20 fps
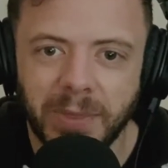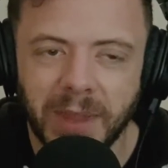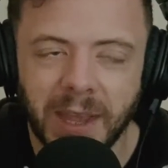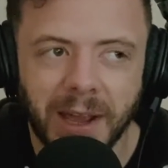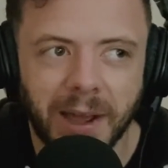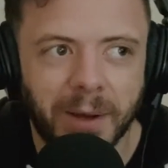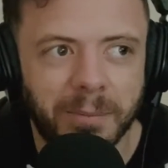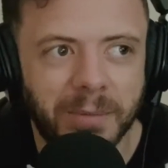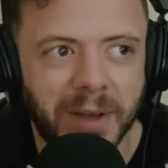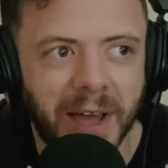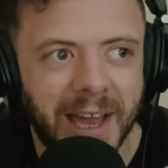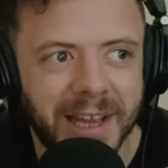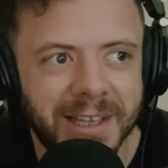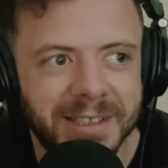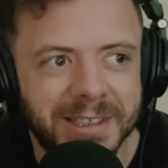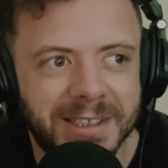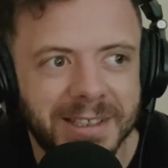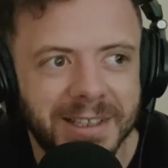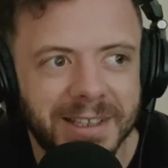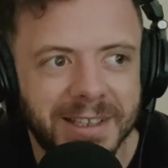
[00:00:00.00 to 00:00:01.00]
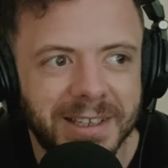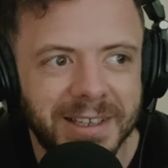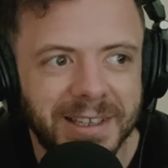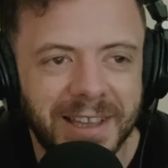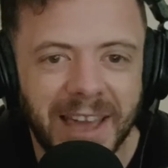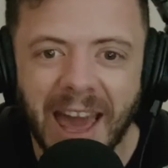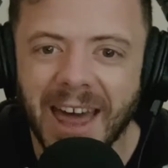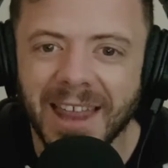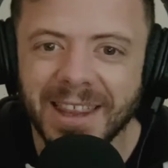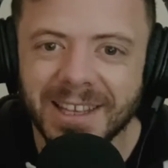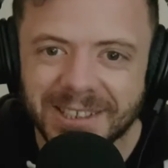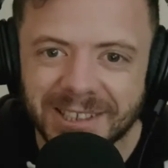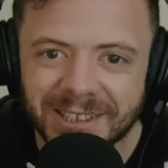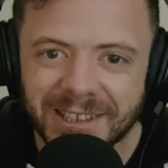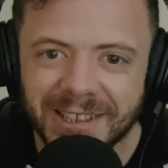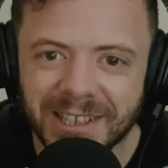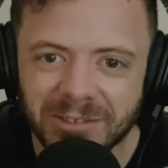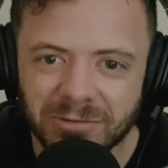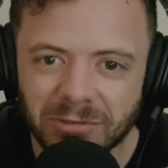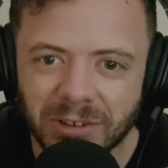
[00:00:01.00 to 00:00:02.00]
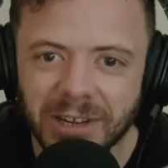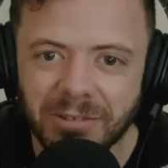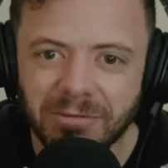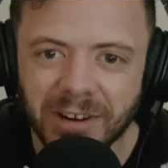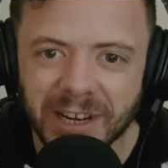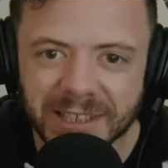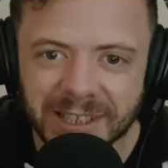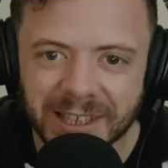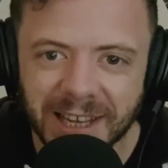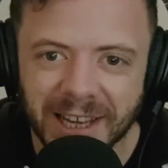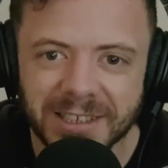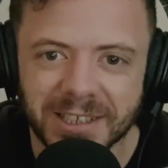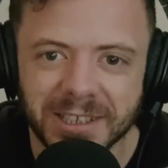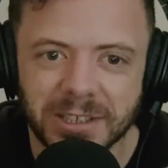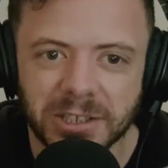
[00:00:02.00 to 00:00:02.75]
This really resonated